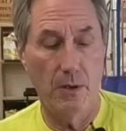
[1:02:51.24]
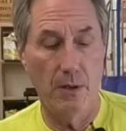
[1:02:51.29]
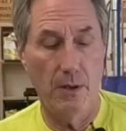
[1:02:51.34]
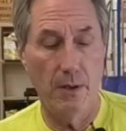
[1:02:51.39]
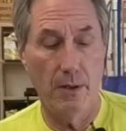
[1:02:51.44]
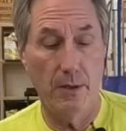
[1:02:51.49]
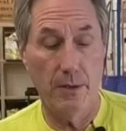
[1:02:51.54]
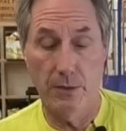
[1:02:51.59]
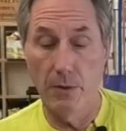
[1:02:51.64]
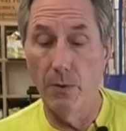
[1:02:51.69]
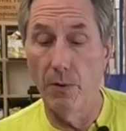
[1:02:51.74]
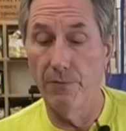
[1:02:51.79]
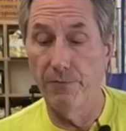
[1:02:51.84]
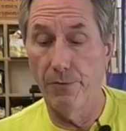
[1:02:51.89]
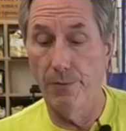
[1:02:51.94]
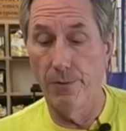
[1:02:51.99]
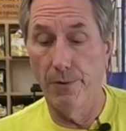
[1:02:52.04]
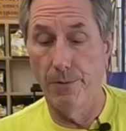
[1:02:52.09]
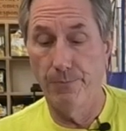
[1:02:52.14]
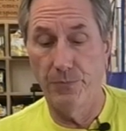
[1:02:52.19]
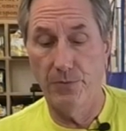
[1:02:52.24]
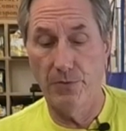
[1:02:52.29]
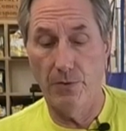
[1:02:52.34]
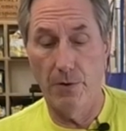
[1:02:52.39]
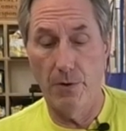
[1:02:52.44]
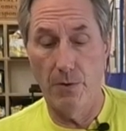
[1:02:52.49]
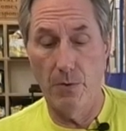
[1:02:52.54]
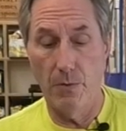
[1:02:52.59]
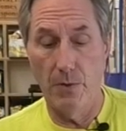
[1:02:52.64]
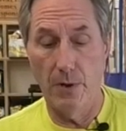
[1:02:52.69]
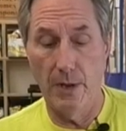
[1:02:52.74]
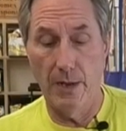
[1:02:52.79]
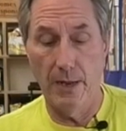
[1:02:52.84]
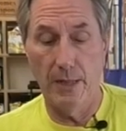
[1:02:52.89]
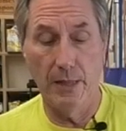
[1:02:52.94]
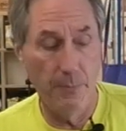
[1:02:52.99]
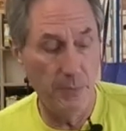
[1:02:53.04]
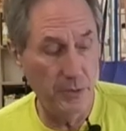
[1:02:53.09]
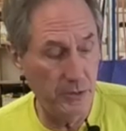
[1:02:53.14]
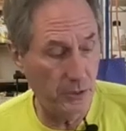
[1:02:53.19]
uh, going for. So uh,
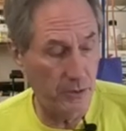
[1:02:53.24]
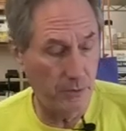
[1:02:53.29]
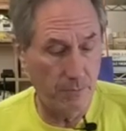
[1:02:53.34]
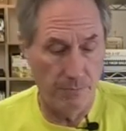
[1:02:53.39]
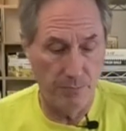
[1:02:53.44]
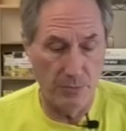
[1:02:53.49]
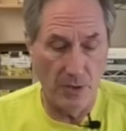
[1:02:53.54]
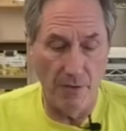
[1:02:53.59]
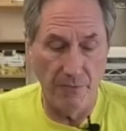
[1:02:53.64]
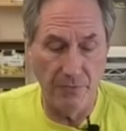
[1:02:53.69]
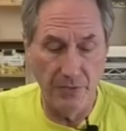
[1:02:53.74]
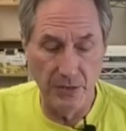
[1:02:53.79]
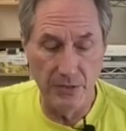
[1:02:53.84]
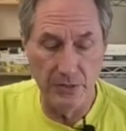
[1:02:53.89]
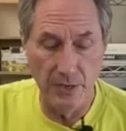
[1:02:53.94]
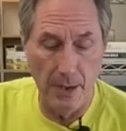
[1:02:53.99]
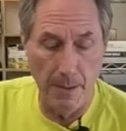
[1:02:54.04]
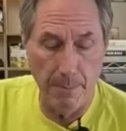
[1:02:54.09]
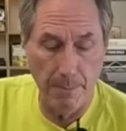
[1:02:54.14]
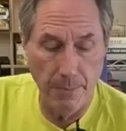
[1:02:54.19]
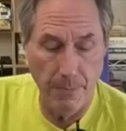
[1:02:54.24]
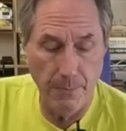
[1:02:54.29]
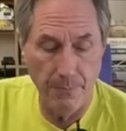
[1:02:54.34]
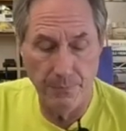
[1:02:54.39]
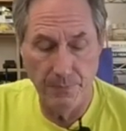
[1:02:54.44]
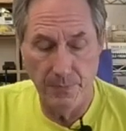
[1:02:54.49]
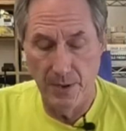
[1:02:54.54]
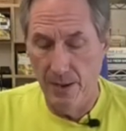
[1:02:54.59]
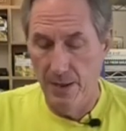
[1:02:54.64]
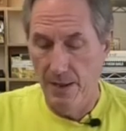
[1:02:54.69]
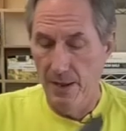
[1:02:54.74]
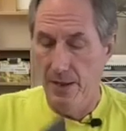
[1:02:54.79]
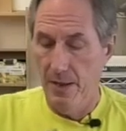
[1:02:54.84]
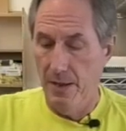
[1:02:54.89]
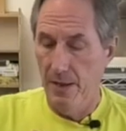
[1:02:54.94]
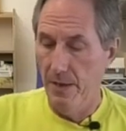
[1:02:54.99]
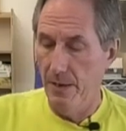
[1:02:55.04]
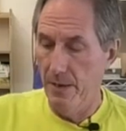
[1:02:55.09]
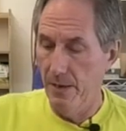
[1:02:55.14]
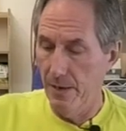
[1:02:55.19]
let me scuff these up
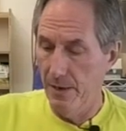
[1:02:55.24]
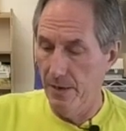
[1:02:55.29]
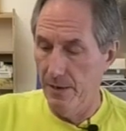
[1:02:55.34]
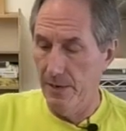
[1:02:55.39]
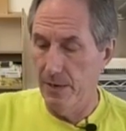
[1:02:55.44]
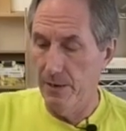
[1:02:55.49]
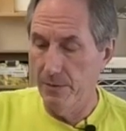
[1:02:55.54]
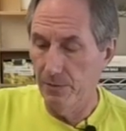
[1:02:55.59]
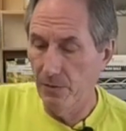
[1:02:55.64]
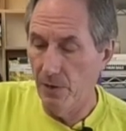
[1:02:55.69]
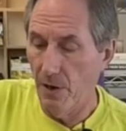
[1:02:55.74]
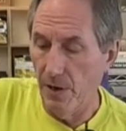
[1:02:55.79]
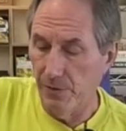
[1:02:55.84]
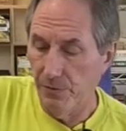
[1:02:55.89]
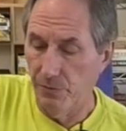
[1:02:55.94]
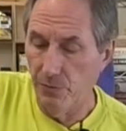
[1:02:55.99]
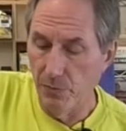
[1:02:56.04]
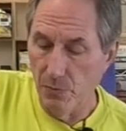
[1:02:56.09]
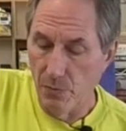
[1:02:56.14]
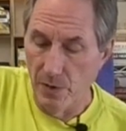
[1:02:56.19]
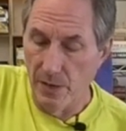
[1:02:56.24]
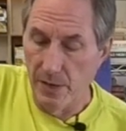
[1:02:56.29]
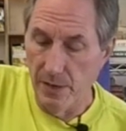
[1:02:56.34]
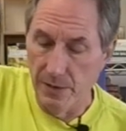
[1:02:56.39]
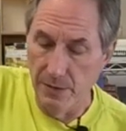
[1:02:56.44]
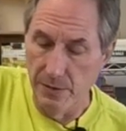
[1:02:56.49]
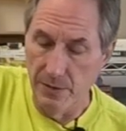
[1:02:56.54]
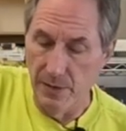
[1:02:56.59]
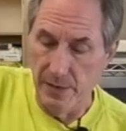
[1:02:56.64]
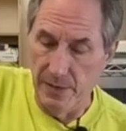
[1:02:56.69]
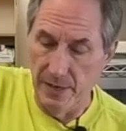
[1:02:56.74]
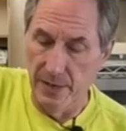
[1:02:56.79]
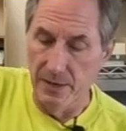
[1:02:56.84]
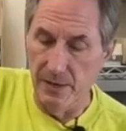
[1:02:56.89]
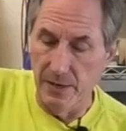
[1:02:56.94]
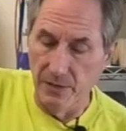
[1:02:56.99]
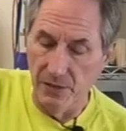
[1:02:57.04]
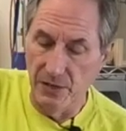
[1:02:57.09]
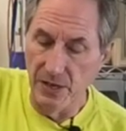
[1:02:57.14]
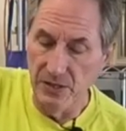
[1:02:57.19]
and I'll talk through one.
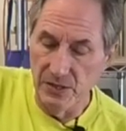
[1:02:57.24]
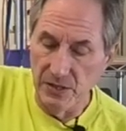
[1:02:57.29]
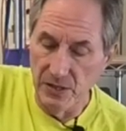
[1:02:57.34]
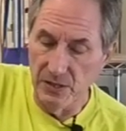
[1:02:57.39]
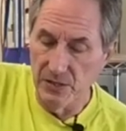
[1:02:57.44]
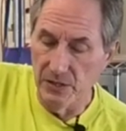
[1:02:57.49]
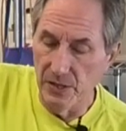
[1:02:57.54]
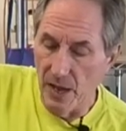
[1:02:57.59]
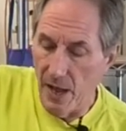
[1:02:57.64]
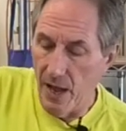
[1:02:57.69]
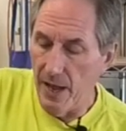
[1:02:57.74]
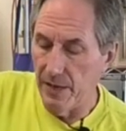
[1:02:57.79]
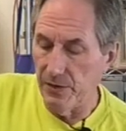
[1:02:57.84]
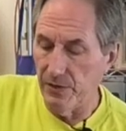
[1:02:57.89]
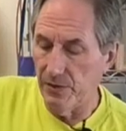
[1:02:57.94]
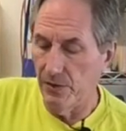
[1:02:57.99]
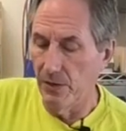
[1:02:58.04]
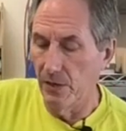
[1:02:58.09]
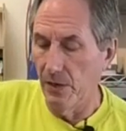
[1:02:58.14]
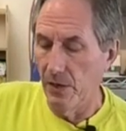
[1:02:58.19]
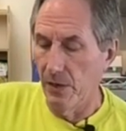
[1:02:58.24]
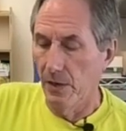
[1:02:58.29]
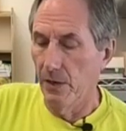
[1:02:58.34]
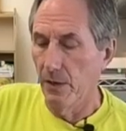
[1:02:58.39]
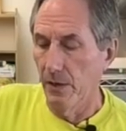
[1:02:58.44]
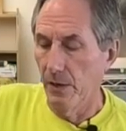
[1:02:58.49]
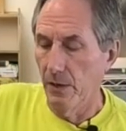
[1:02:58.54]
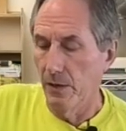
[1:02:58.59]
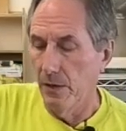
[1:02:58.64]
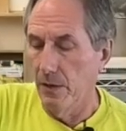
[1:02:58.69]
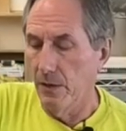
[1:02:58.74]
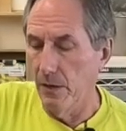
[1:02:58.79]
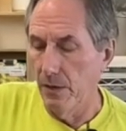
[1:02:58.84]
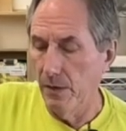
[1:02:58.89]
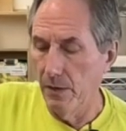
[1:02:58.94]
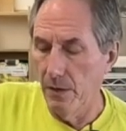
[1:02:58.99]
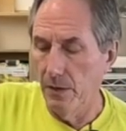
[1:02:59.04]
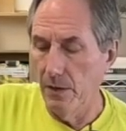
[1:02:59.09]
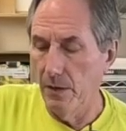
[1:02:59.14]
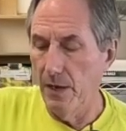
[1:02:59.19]
And this is not
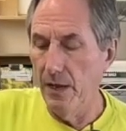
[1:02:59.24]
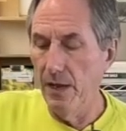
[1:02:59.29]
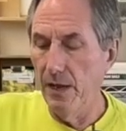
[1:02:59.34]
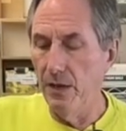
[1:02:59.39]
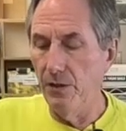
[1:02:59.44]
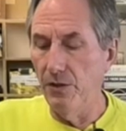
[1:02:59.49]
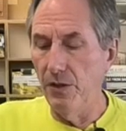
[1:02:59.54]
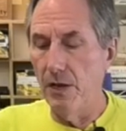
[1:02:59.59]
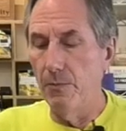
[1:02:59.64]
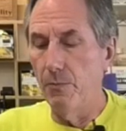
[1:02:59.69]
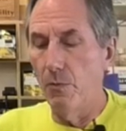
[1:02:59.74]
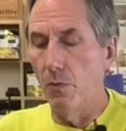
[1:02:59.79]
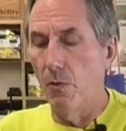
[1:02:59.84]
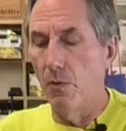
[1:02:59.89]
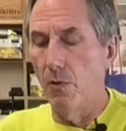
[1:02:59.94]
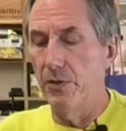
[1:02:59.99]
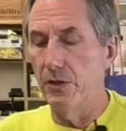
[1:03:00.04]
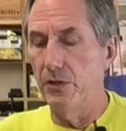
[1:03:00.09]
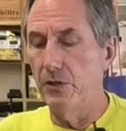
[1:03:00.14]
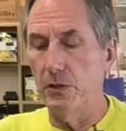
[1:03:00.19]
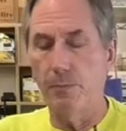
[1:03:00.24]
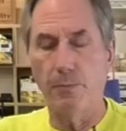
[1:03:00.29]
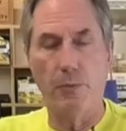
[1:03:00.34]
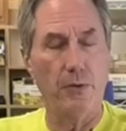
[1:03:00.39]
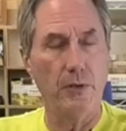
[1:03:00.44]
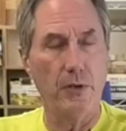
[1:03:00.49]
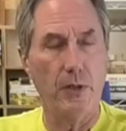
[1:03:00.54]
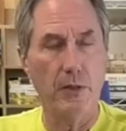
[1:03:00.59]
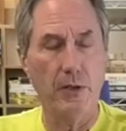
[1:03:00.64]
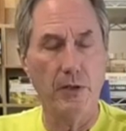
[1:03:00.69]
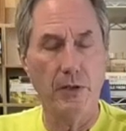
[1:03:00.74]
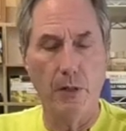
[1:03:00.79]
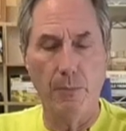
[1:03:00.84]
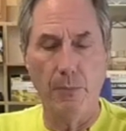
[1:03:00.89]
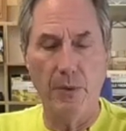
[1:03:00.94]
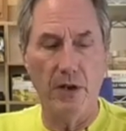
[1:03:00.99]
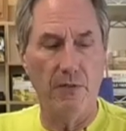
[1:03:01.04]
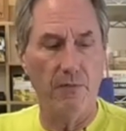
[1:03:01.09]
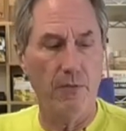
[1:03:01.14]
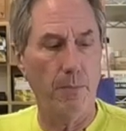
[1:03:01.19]
anything more than just putting a little
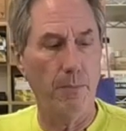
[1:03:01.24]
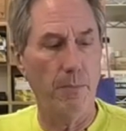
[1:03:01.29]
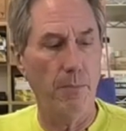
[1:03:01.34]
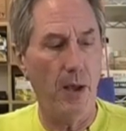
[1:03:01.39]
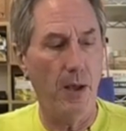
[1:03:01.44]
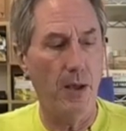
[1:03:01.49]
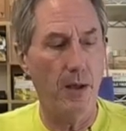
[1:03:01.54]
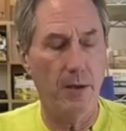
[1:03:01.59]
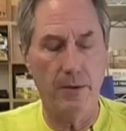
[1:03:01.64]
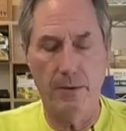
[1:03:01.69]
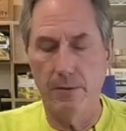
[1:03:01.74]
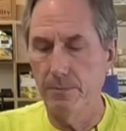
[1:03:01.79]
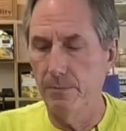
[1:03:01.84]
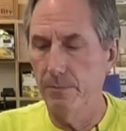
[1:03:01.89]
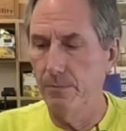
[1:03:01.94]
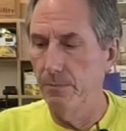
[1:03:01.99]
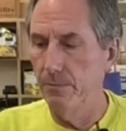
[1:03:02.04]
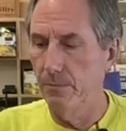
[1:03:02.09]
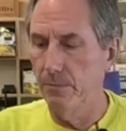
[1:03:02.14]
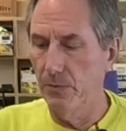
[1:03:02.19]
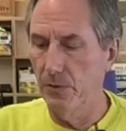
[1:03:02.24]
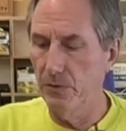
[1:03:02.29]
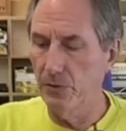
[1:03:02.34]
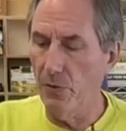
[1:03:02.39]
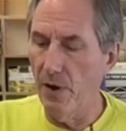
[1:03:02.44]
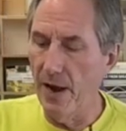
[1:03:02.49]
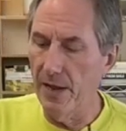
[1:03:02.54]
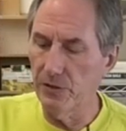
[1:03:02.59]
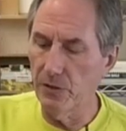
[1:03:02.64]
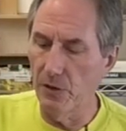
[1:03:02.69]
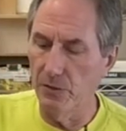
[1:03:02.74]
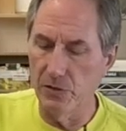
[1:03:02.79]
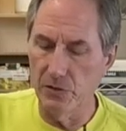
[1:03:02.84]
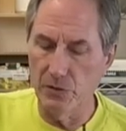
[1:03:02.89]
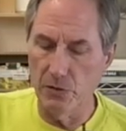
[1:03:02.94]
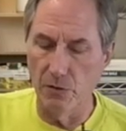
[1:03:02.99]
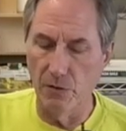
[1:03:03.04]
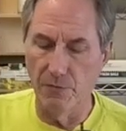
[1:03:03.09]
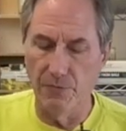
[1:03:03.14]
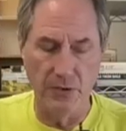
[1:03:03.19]
bit of a, uh, a scratch on the
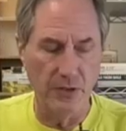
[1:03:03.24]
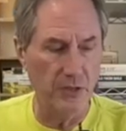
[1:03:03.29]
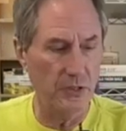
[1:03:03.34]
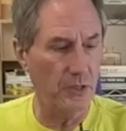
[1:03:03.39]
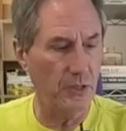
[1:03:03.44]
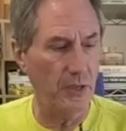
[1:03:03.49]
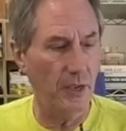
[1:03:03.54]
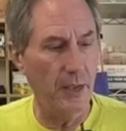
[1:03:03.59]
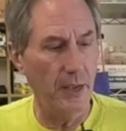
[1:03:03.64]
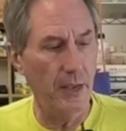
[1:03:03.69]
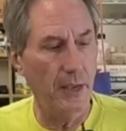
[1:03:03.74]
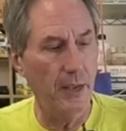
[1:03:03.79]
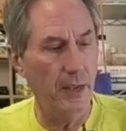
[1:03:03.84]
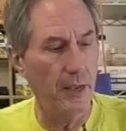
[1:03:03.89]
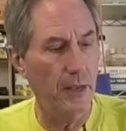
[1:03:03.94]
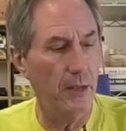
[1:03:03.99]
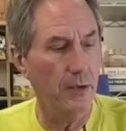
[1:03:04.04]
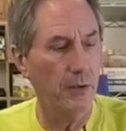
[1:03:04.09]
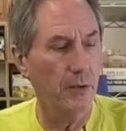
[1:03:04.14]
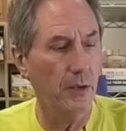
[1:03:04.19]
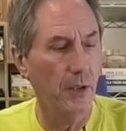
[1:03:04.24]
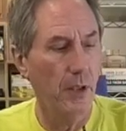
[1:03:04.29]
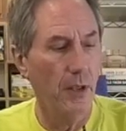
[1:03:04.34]
surface and